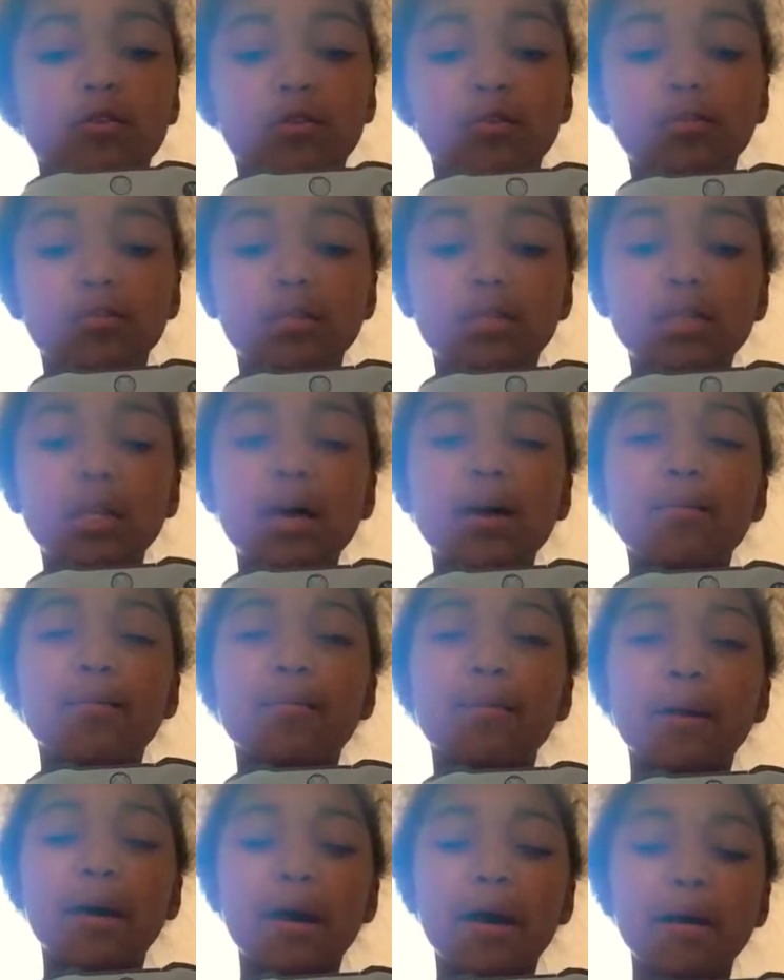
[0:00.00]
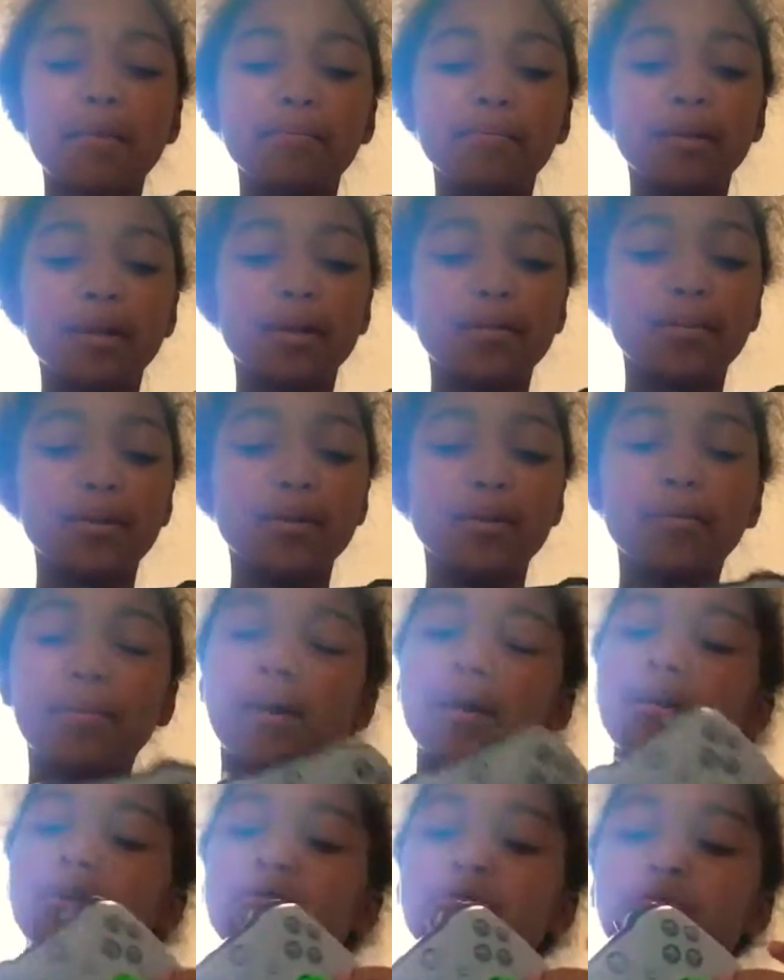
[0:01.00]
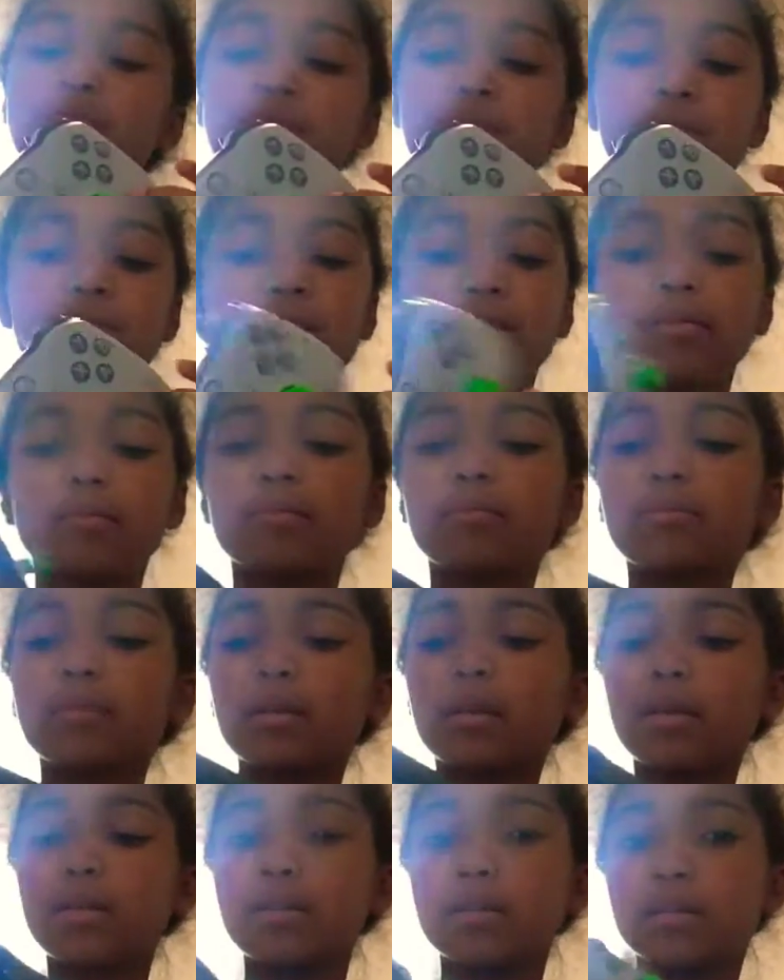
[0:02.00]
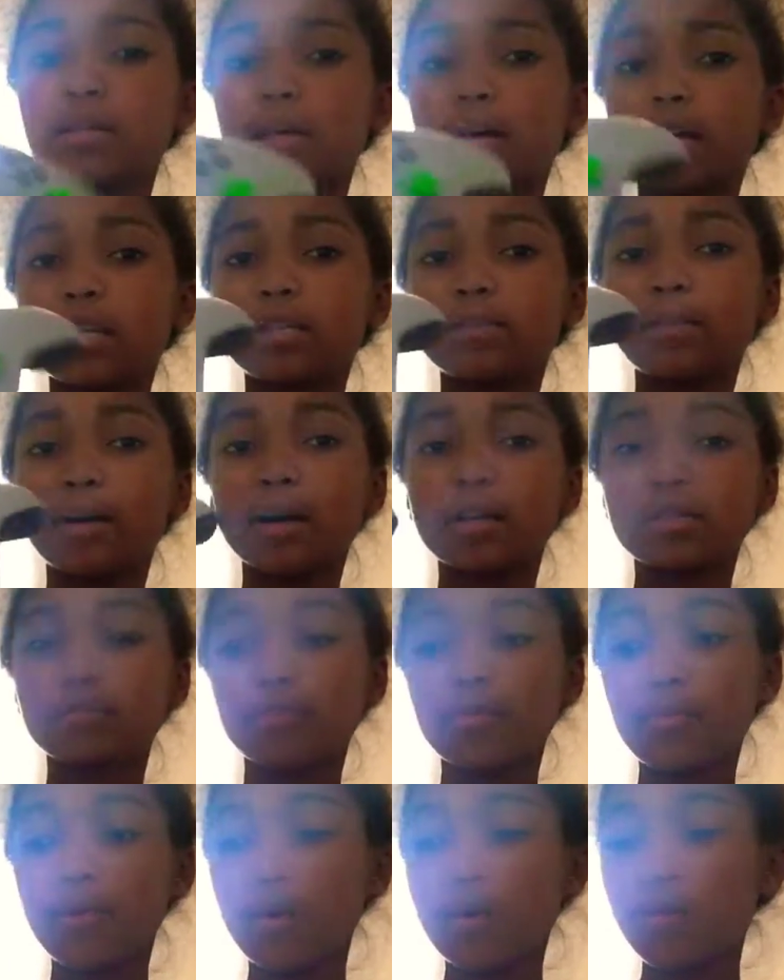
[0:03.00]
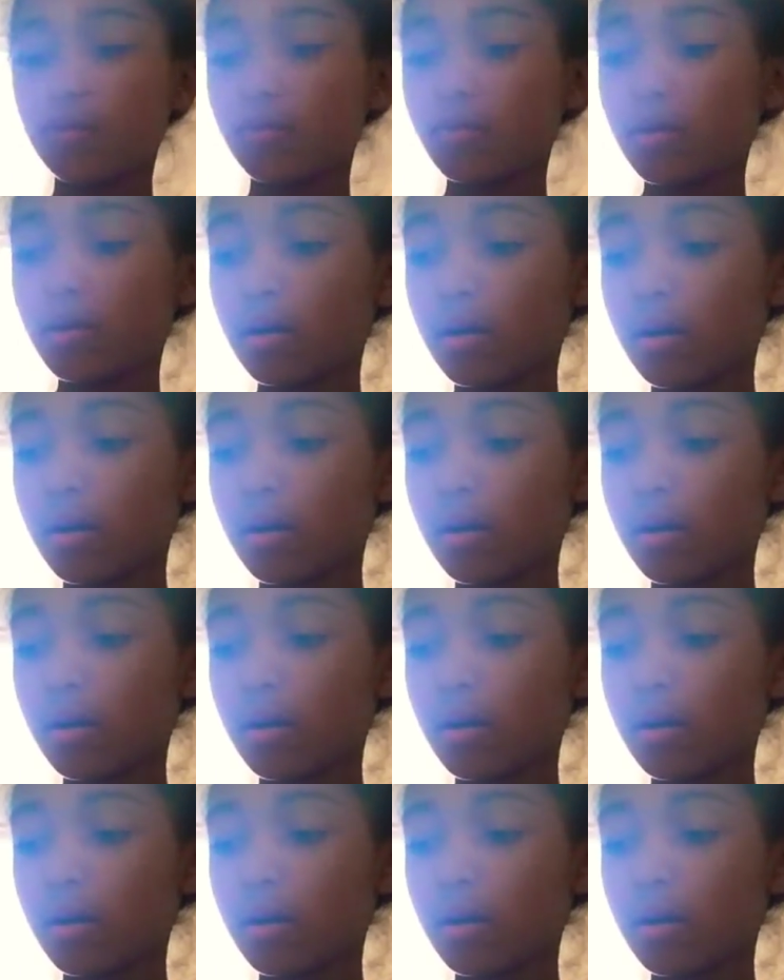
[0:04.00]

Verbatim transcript: Well, it's not mine, but I mean nobody uses it. It's Xbox remote.